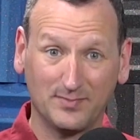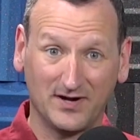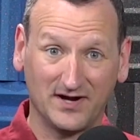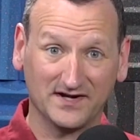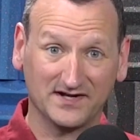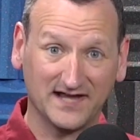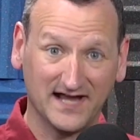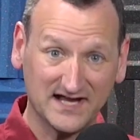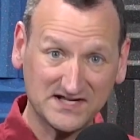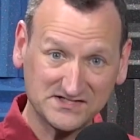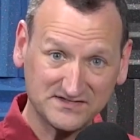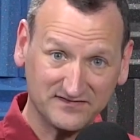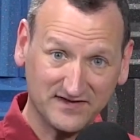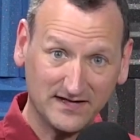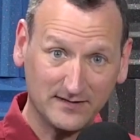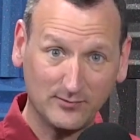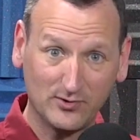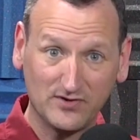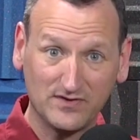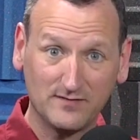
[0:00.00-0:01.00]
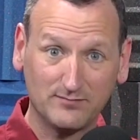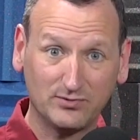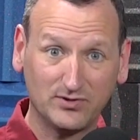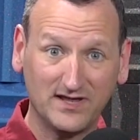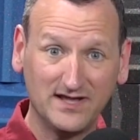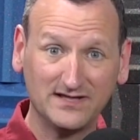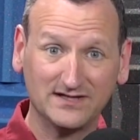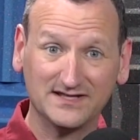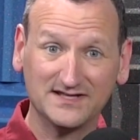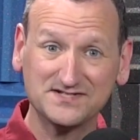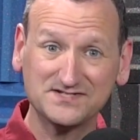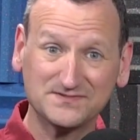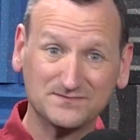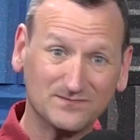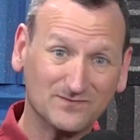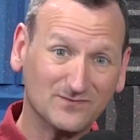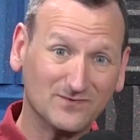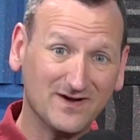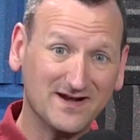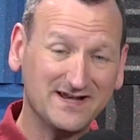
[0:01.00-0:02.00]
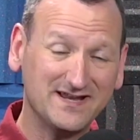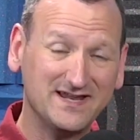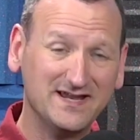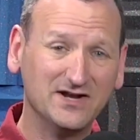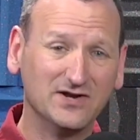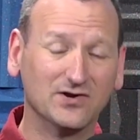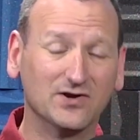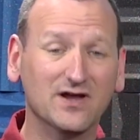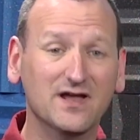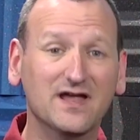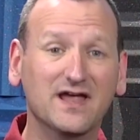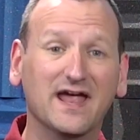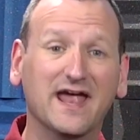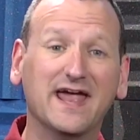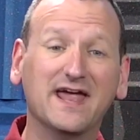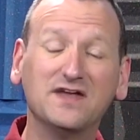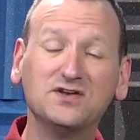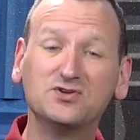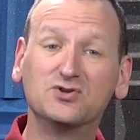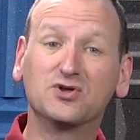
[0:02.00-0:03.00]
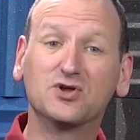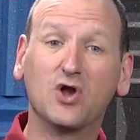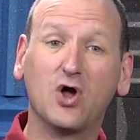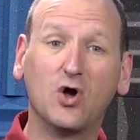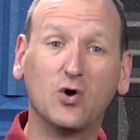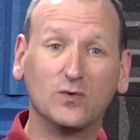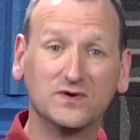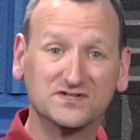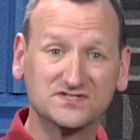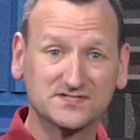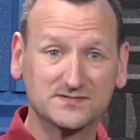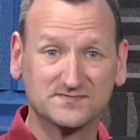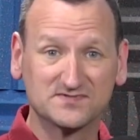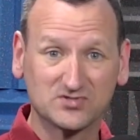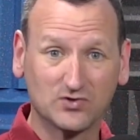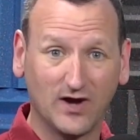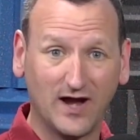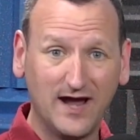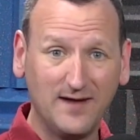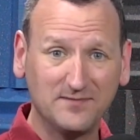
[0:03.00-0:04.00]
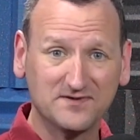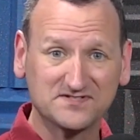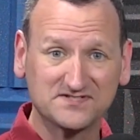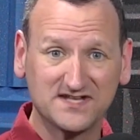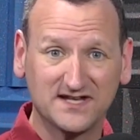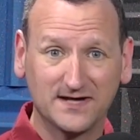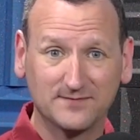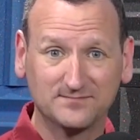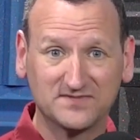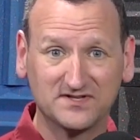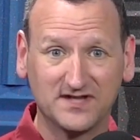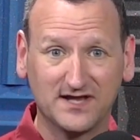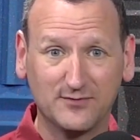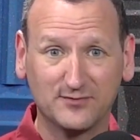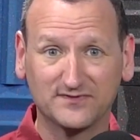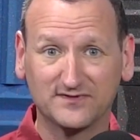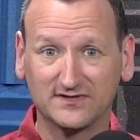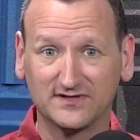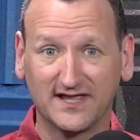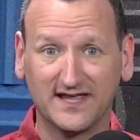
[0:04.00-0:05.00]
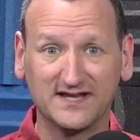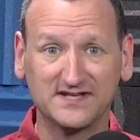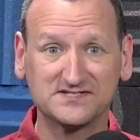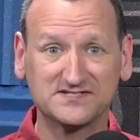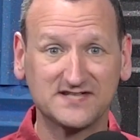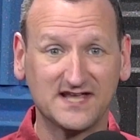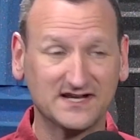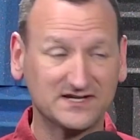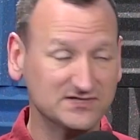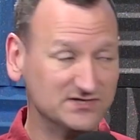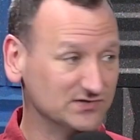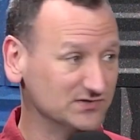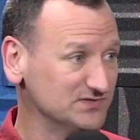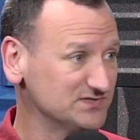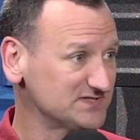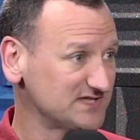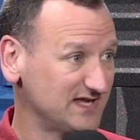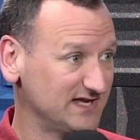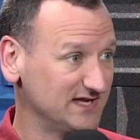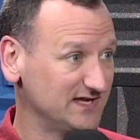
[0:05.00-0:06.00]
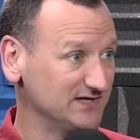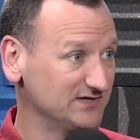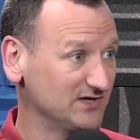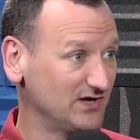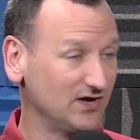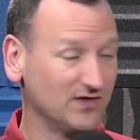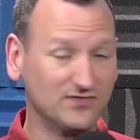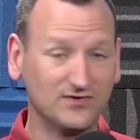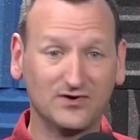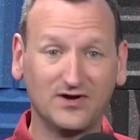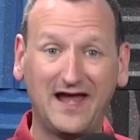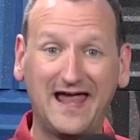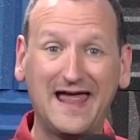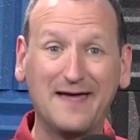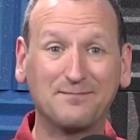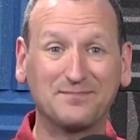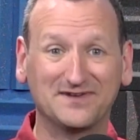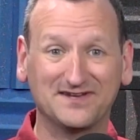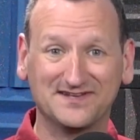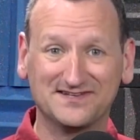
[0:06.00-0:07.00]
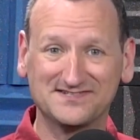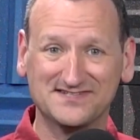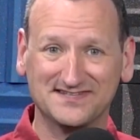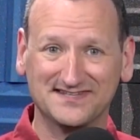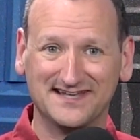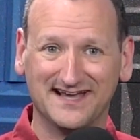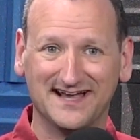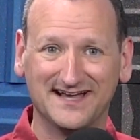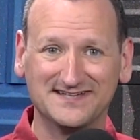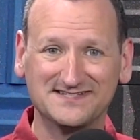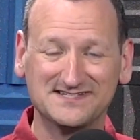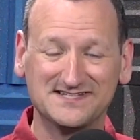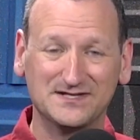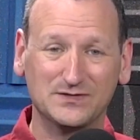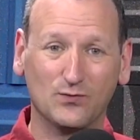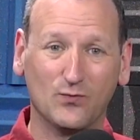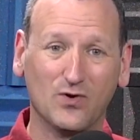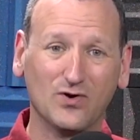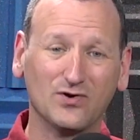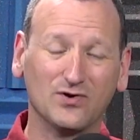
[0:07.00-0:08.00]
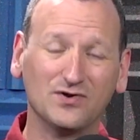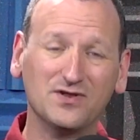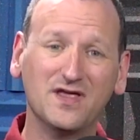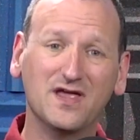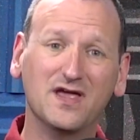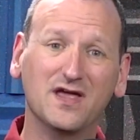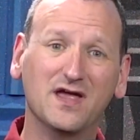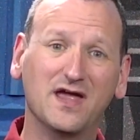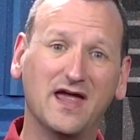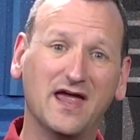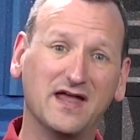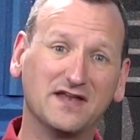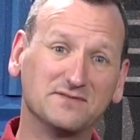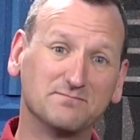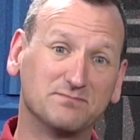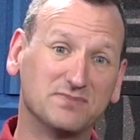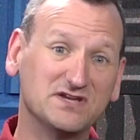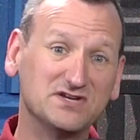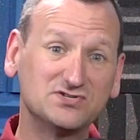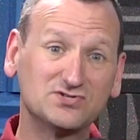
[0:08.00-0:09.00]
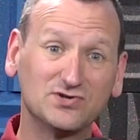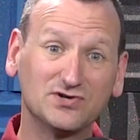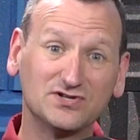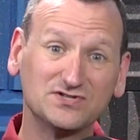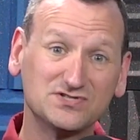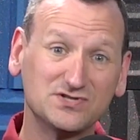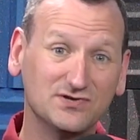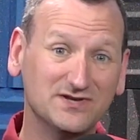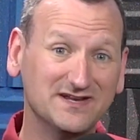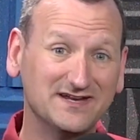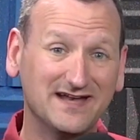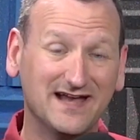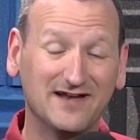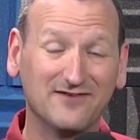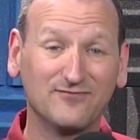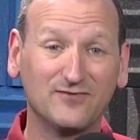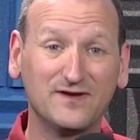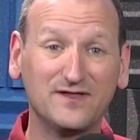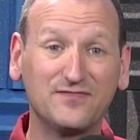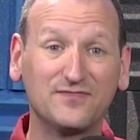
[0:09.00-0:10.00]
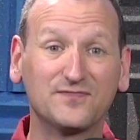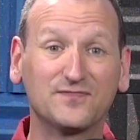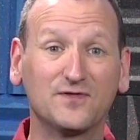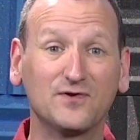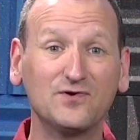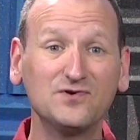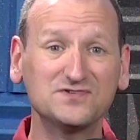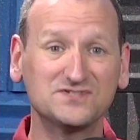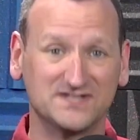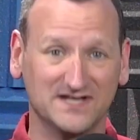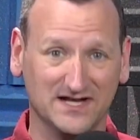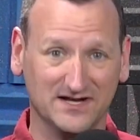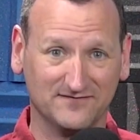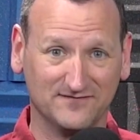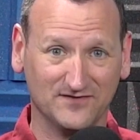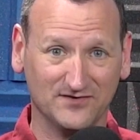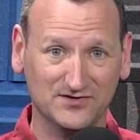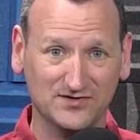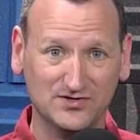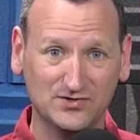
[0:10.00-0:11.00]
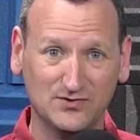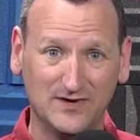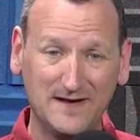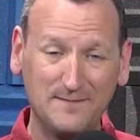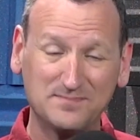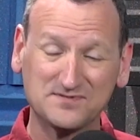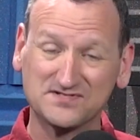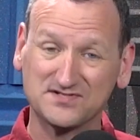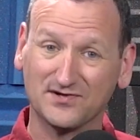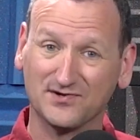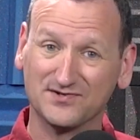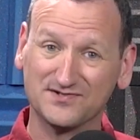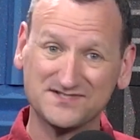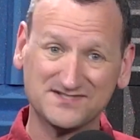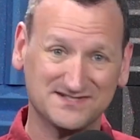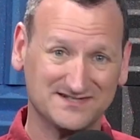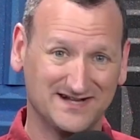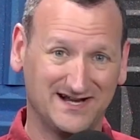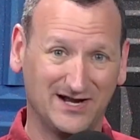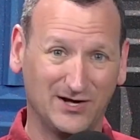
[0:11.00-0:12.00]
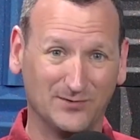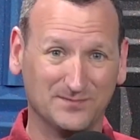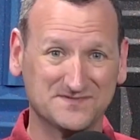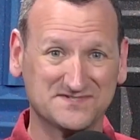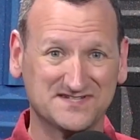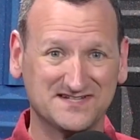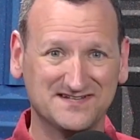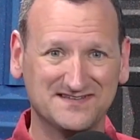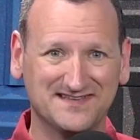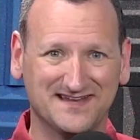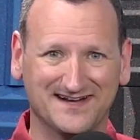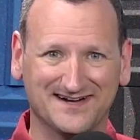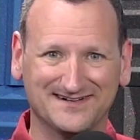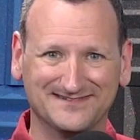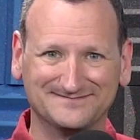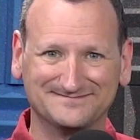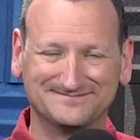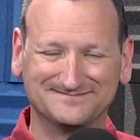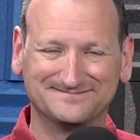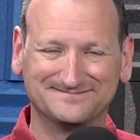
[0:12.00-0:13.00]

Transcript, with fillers: podcast available in the playlist right here. And you can always subscribe to stay up to date with the latest tech news and other happenings in the IT world. Be sure to tune in every Thursday for new episodes. I hope to see you there.